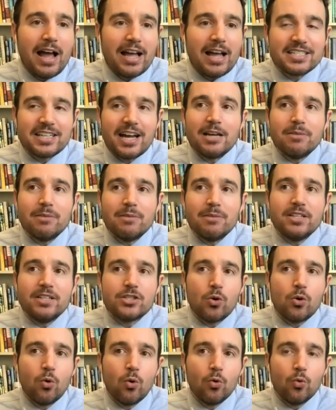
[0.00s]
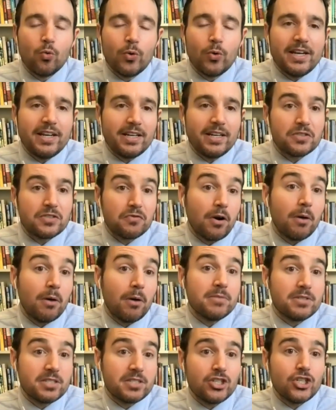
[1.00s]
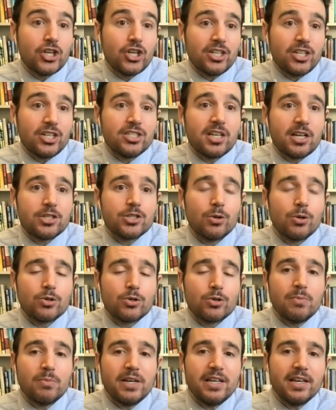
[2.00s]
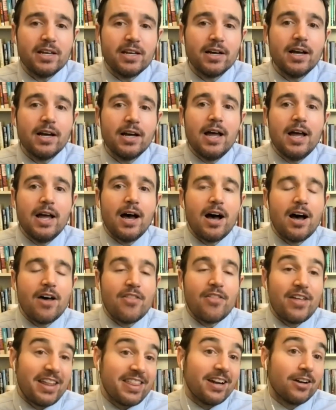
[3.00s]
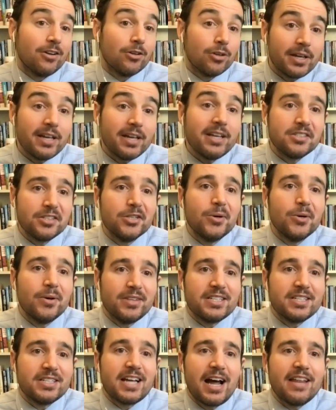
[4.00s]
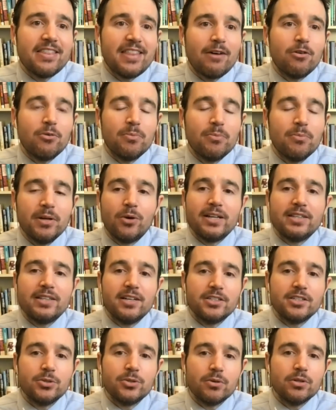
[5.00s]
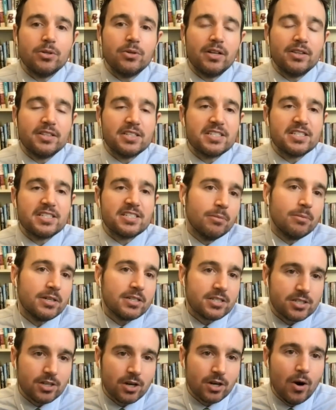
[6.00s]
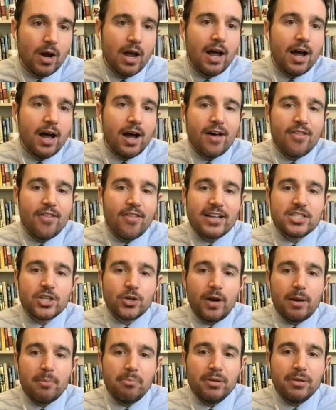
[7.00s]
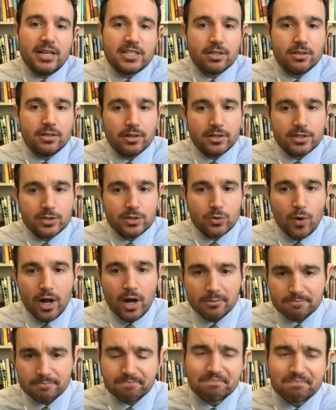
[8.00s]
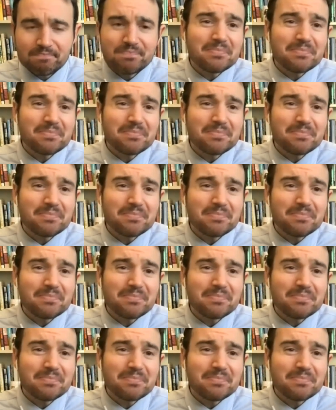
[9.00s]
assignments or readings from suggestions on social media that I then look into and decide that would be a great thing to include on the syllabus. So that's a great place to look as well.